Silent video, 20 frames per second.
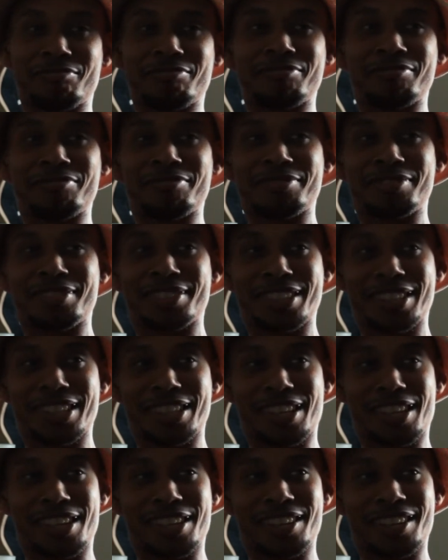ain't
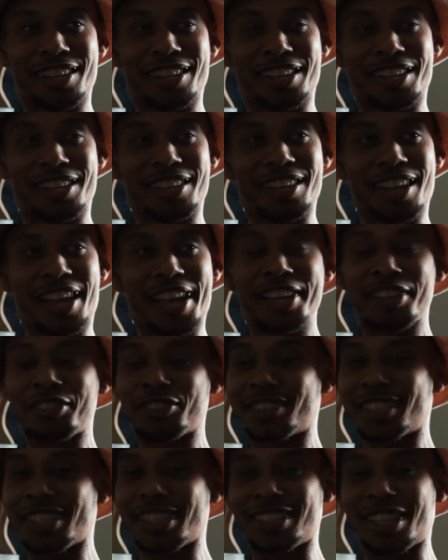gonna think
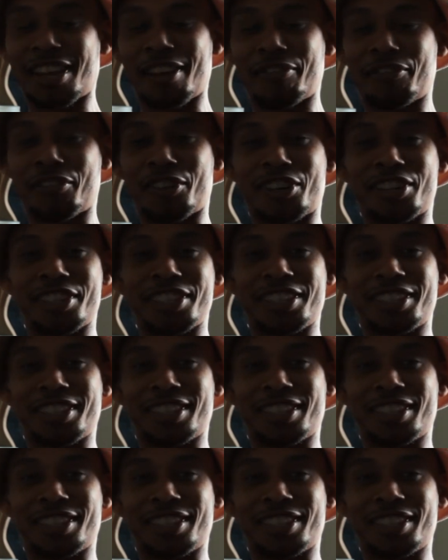that far ahead.